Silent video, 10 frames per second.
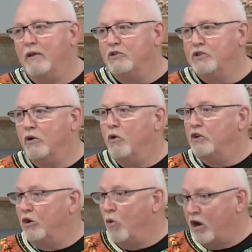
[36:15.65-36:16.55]
those who are going
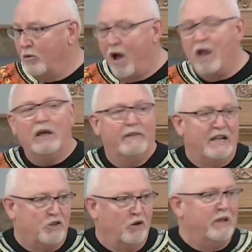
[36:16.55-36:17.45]
to Guatemala,
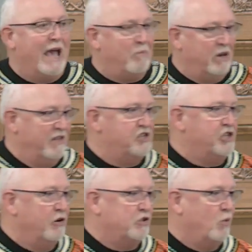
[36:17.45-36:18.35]
that's going to be happening this
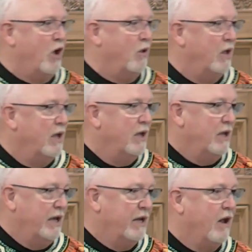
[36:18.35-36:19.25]
year as well
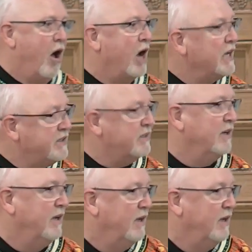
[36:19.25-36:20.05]
in August.